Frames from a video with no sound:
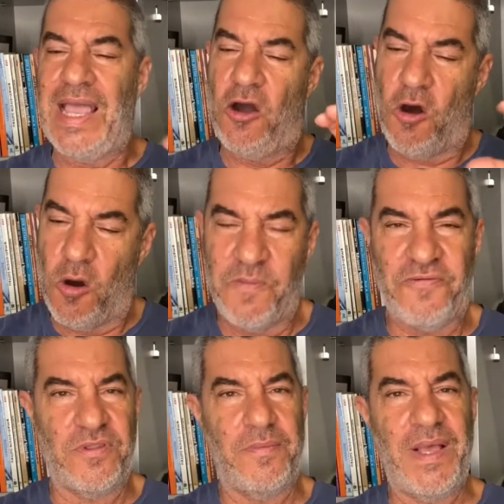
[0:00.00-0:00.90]
I hope
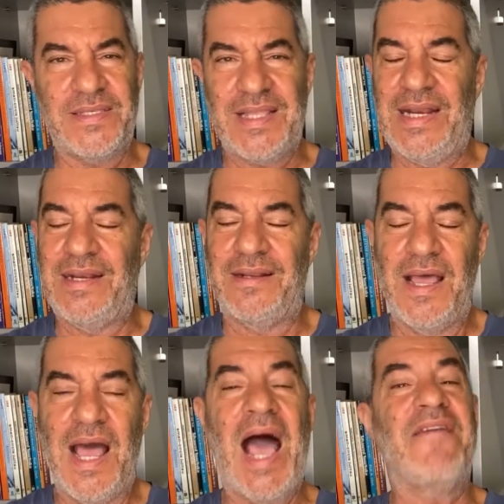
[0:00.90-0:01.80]
for the best. And
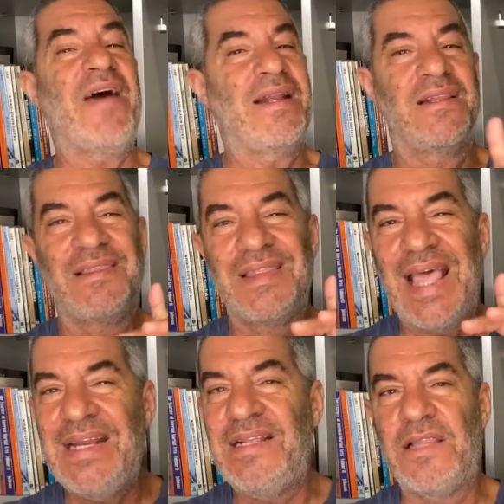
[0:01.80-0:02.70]
I've had
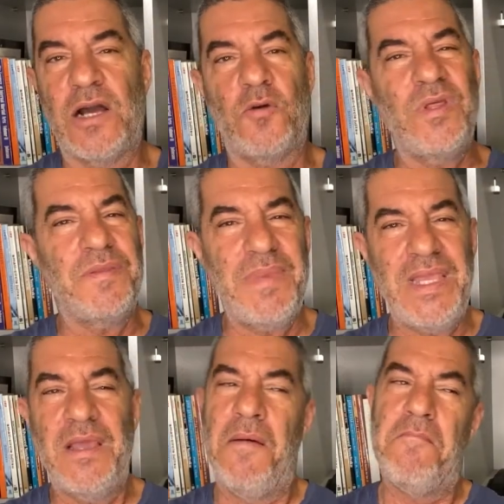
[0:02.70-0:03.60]
lady luck with
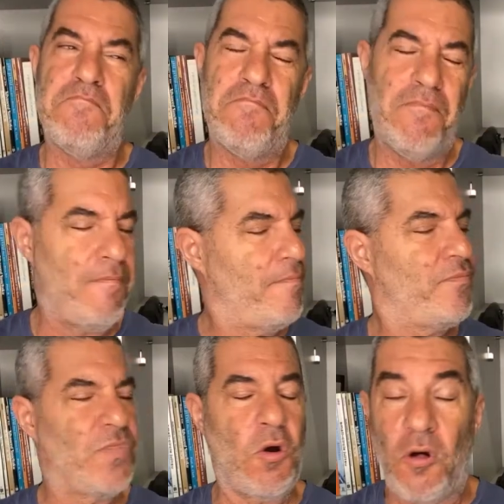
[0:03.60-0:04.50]
me
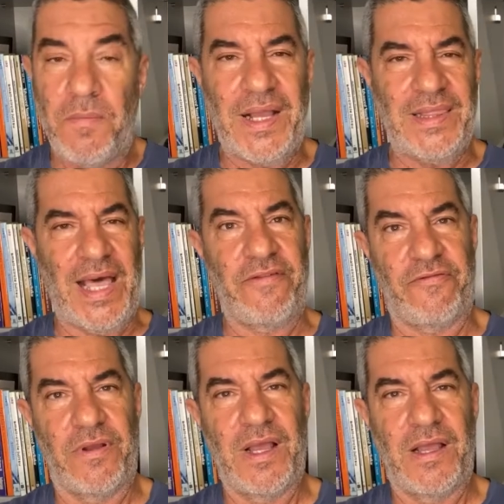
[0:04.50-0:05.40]
all my life.